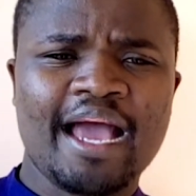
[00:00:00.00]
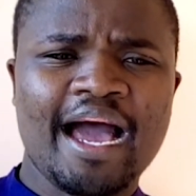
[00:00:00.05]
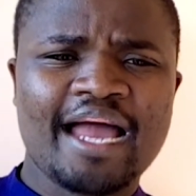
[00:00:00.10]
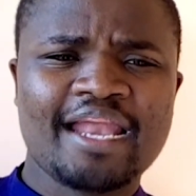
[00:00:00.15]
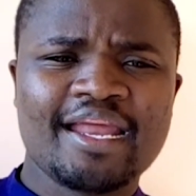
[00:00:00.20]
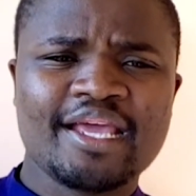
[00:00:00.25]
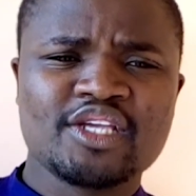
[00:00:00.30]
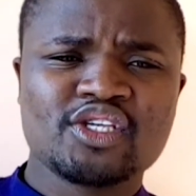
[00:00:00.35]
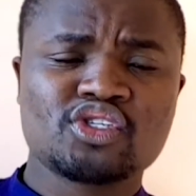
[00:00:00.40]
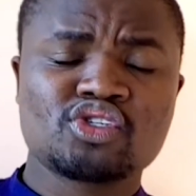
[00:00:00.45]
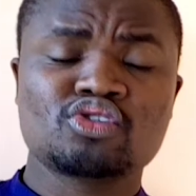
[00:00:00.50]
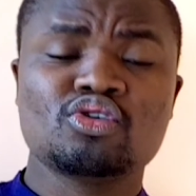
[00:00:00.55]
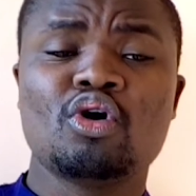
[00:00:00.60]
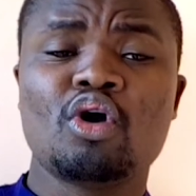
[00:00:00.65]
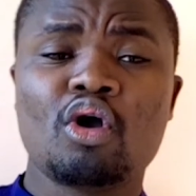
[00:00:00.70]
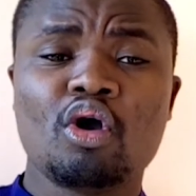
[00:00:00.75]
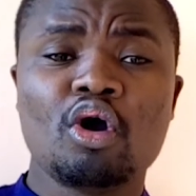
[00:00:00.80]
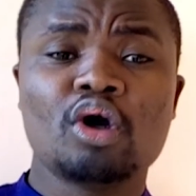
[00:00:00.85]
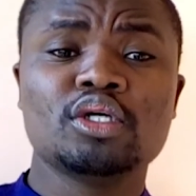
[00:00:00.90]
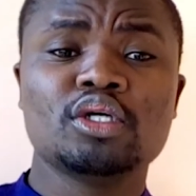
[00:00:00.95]
And I saw
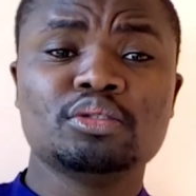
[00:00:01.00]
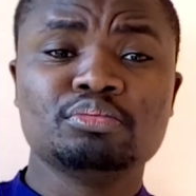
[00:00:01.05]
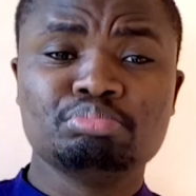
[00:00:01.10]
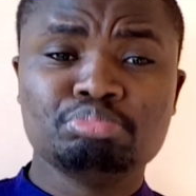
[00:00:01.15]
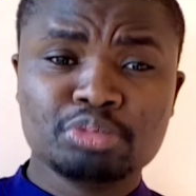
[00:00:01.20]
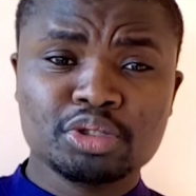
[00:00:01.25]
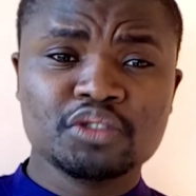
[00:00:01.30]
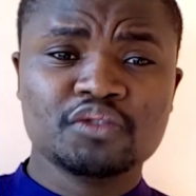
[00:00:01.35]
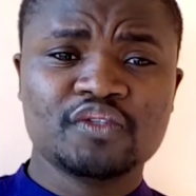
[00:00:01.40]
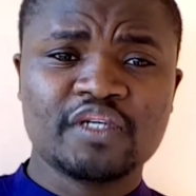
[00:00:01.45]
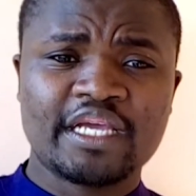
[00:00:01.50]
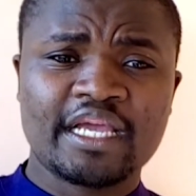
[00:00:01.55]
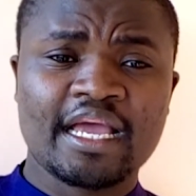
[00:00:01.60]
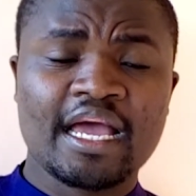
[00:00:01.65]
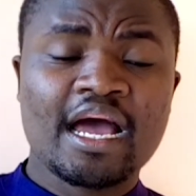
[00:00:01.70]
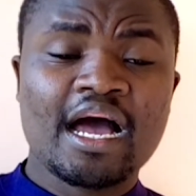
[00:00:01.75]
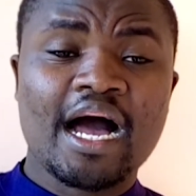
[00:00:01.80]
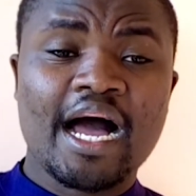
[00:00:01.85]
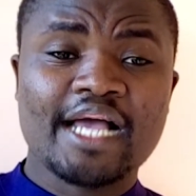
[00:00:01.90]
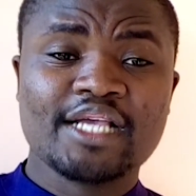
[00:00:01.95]
God moving.
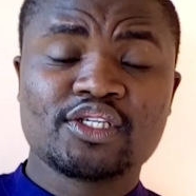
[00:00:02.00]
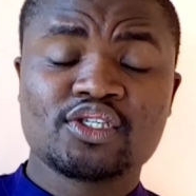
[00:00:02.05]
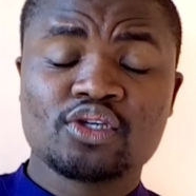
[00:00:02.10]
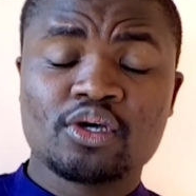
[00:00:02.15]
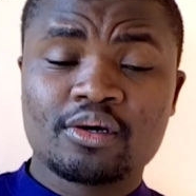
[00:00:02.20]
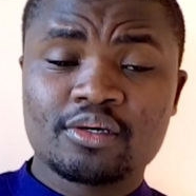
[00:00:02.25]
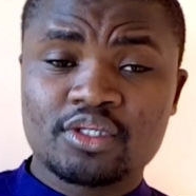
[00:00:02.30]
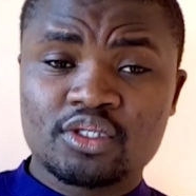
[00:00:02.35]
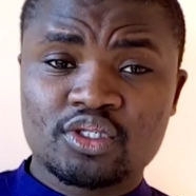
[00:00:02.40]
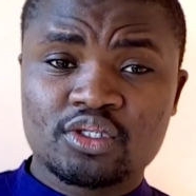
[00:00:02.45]
I saw